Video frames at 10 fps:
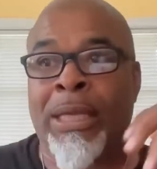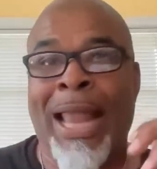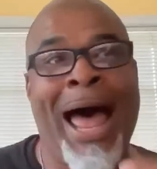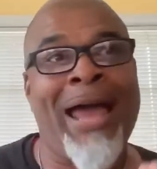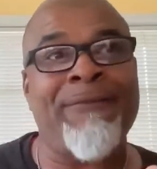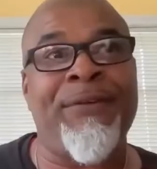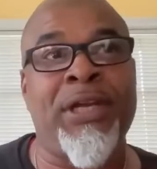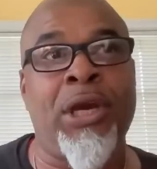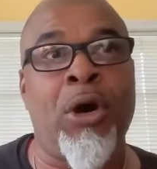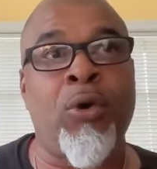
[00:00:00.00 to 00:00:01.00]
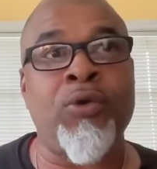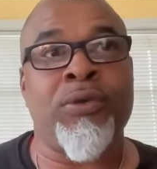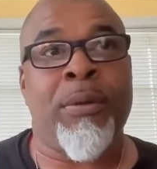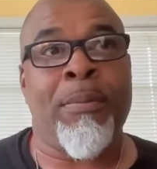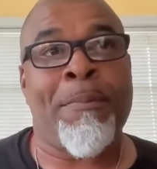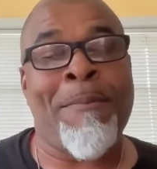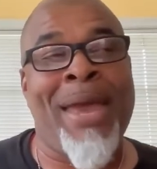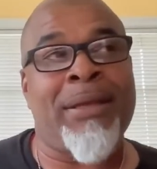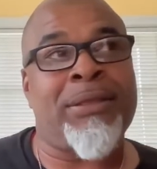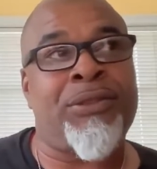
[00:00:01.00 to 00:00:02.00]
Live videos
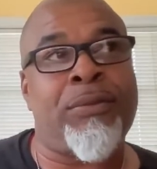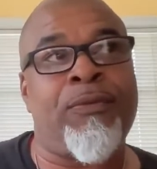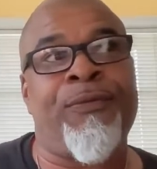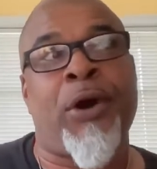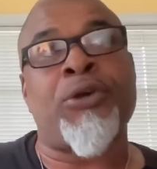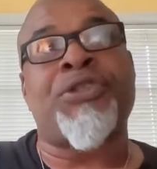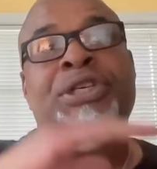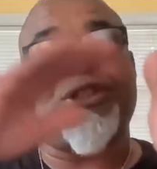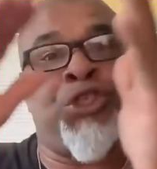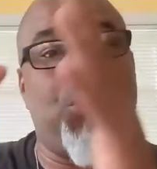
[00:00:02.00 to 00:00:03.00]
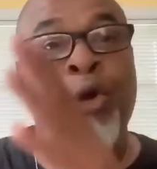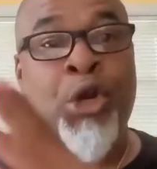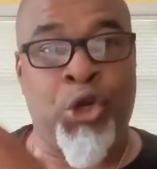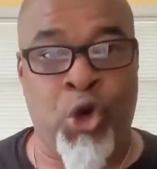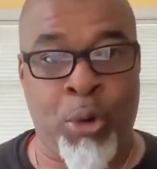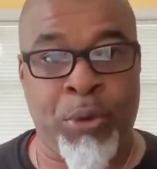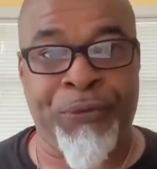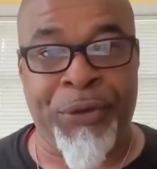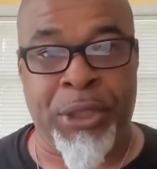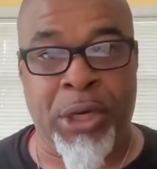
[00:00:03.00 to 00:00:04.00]
versus doing a
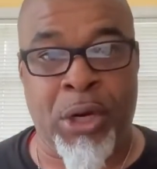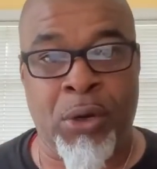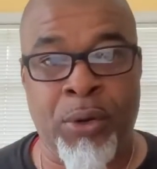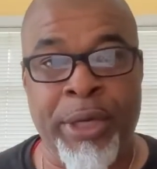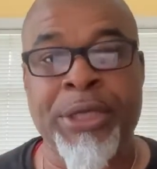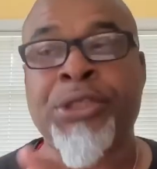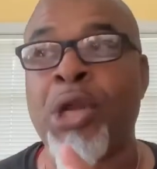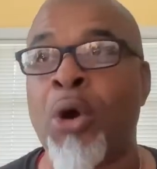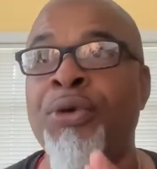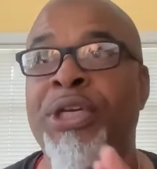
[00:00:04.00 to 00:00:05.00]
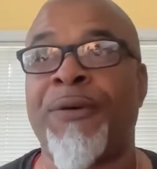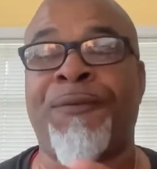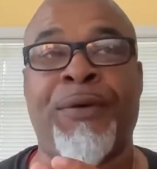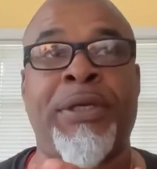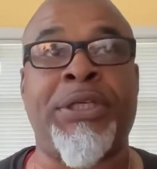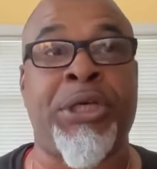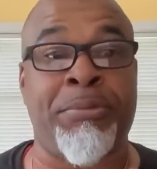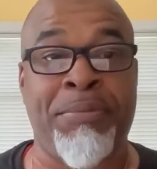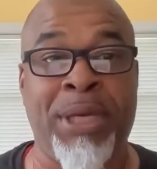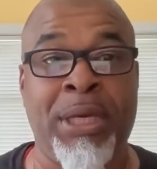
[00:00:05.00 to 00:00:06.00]
normal video is no different
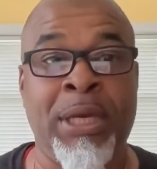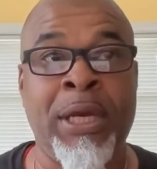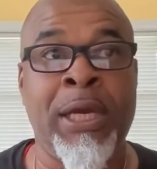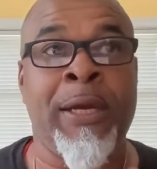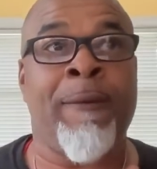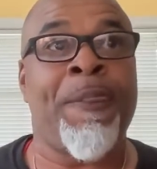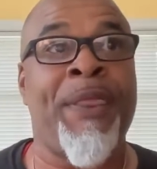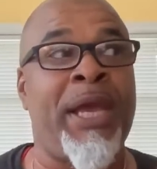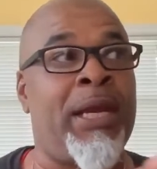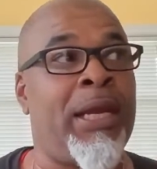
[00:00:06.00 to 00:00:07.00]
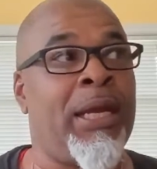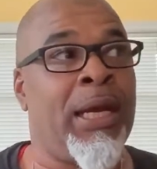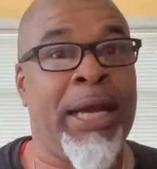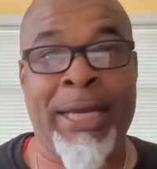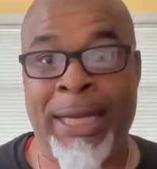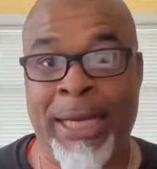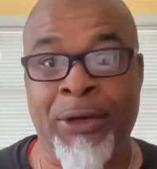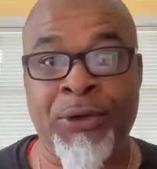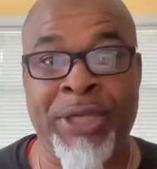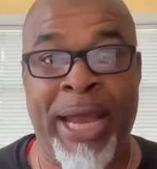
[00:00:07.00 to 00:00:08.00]
to me than an
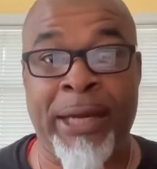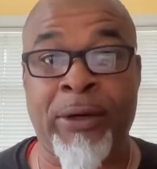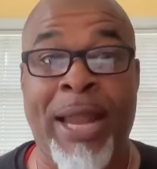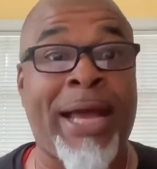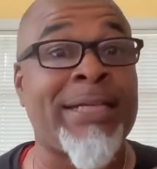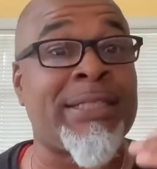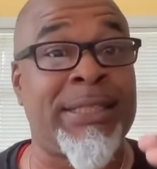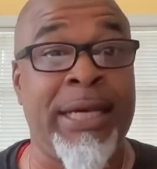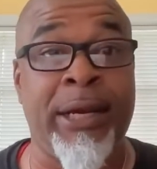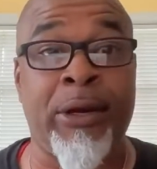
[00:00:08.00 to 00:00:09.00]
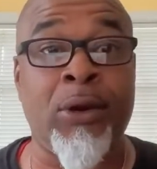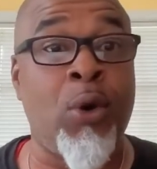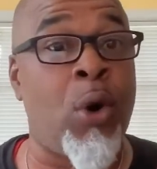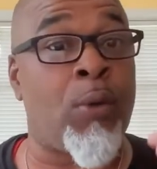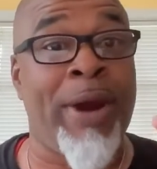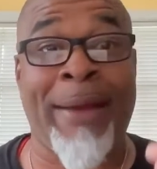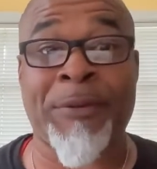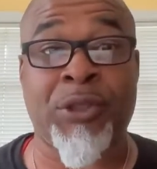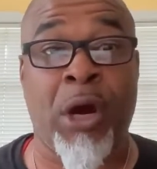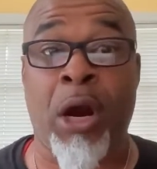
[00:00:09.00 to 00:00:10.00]
entertainer like a singer or a
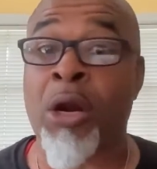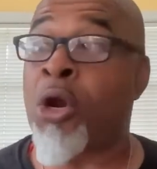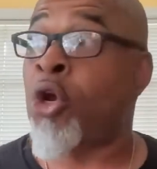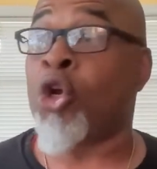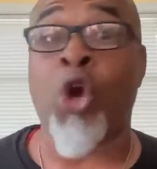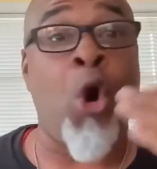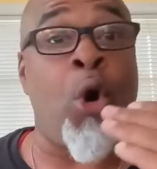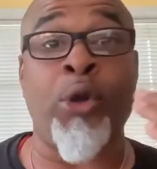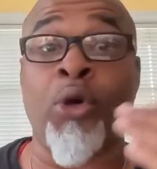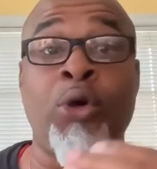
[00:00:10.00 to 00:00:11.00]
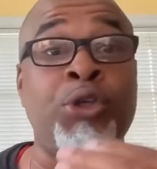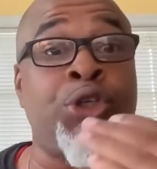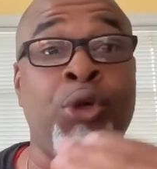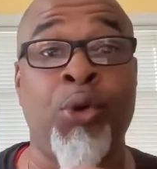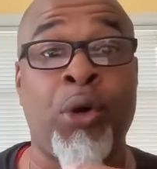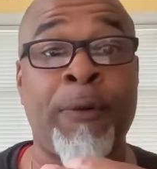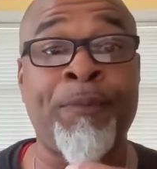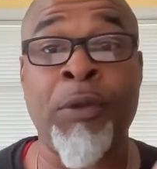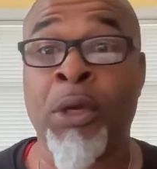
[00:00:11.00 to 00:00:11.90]
rap star going on tour.